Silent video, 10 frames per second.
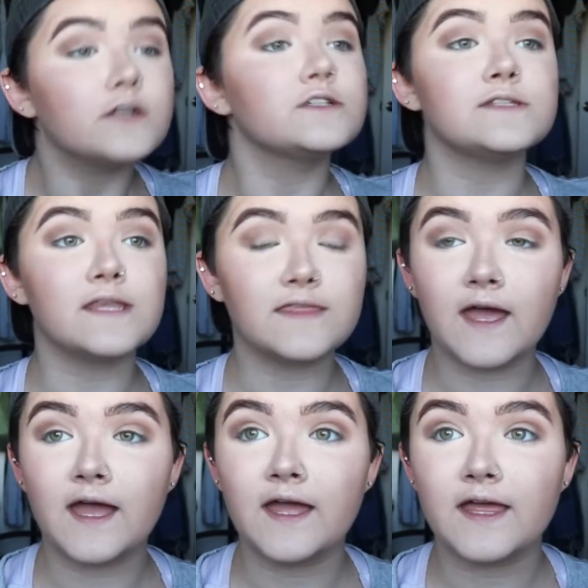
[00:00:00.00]
Just like
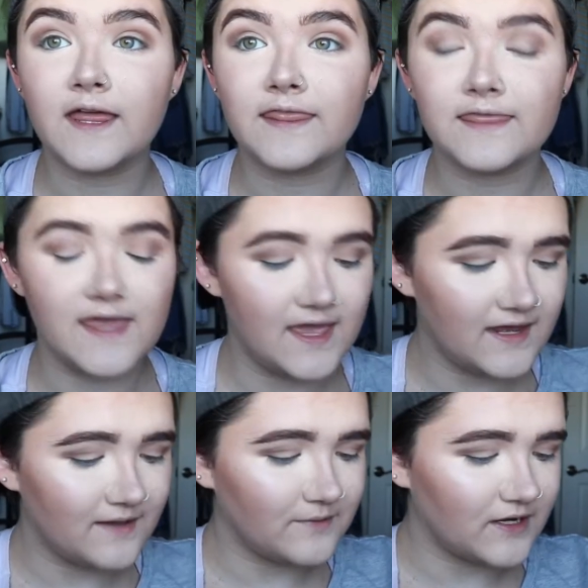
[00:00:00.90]
that. And
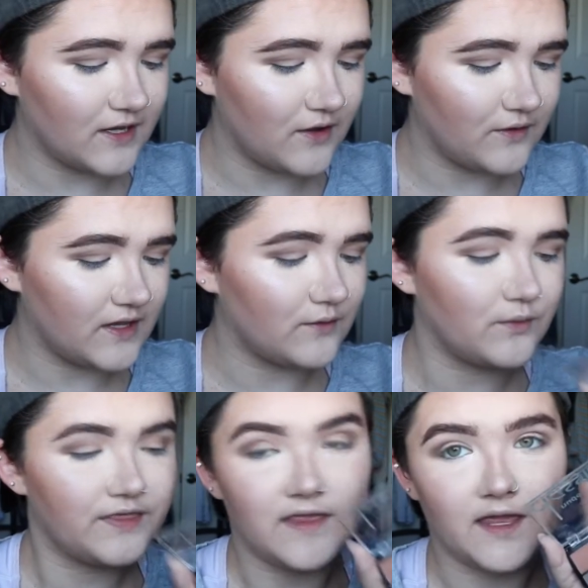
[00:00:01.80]
then I'm gonna go in
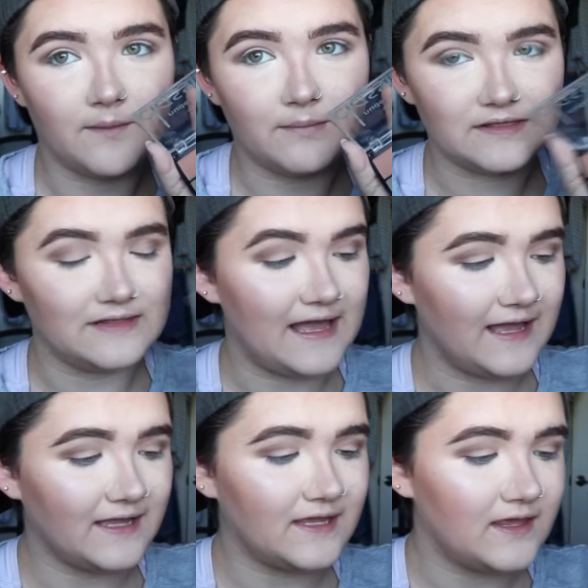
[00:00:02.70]
with the
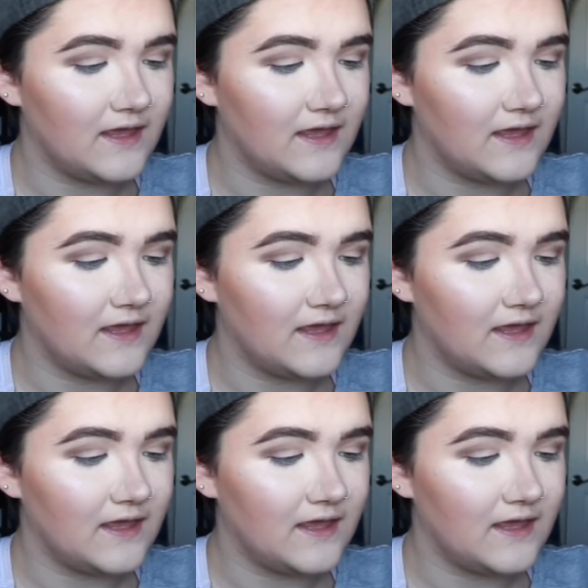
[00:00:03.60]
black